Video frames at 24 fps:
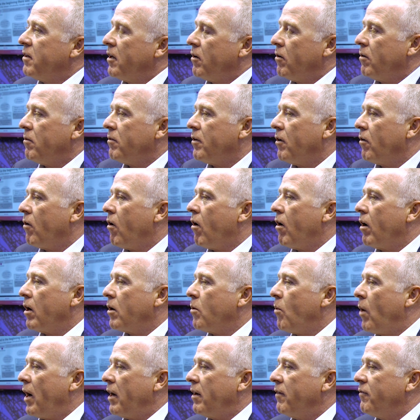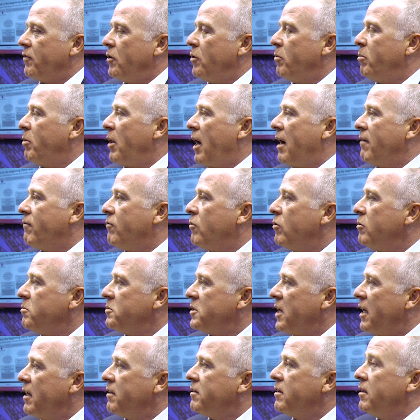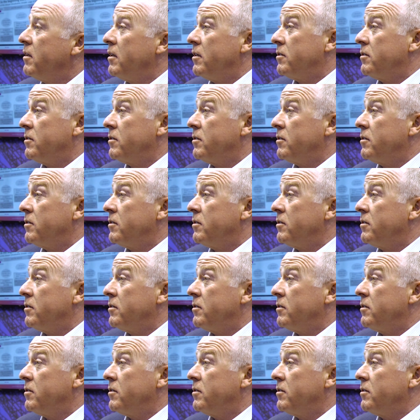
There, there are quite a few platforms out there.